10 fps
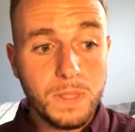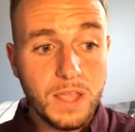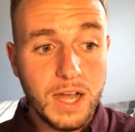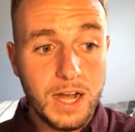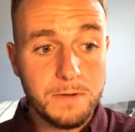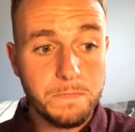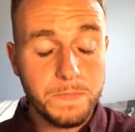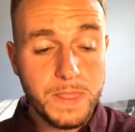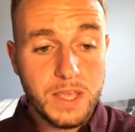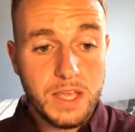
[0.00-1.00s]

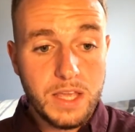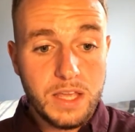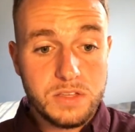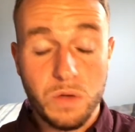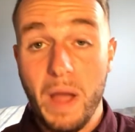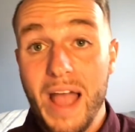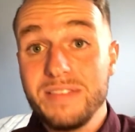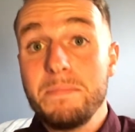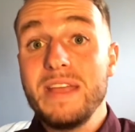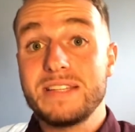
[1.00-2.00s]
so I had
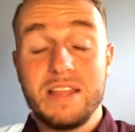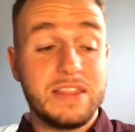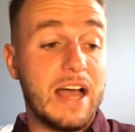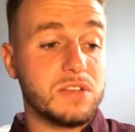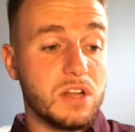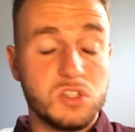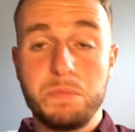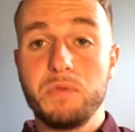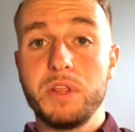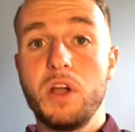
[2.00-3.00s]
to make $10,000. I'll just
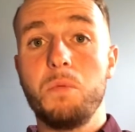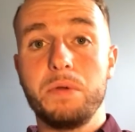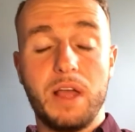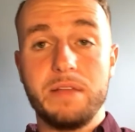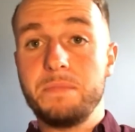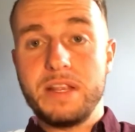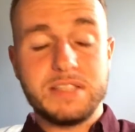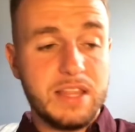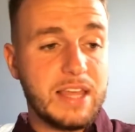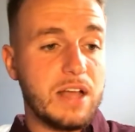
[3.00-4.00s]
be really open. I had to make
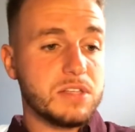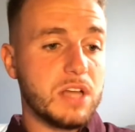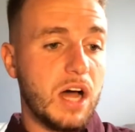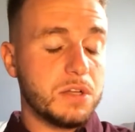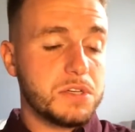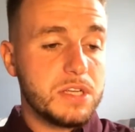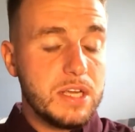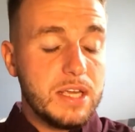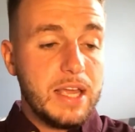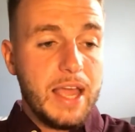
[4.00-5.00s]
$10,000,
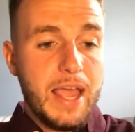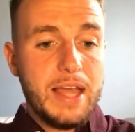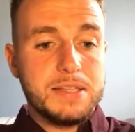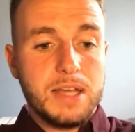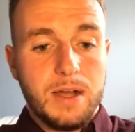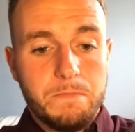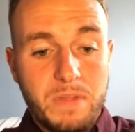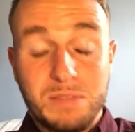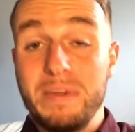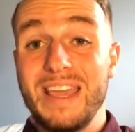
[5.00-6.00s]
and
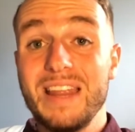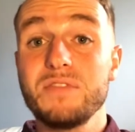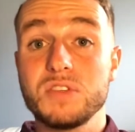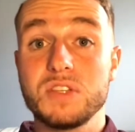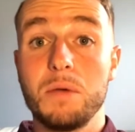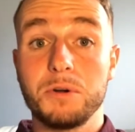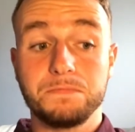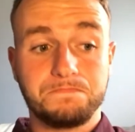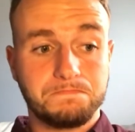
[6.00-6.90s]
at the beginning of the summer,